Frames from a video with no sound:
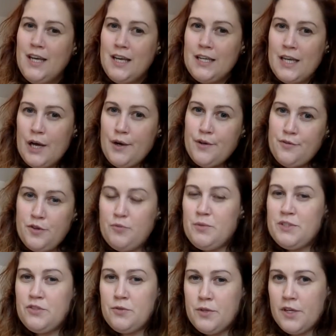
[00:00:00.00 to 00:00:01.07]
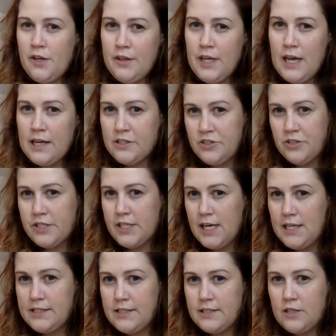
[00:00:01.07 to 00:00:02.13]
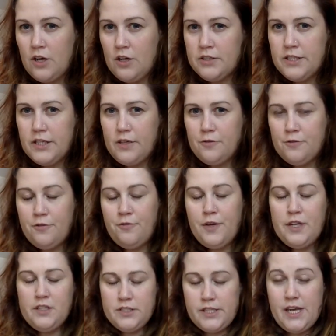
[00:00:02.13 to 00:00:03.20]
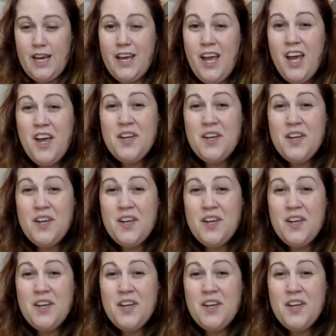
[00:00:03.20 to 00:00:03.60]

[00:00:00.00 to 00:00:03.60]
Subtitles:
Now, if you've been doing all the exercises all day for field day,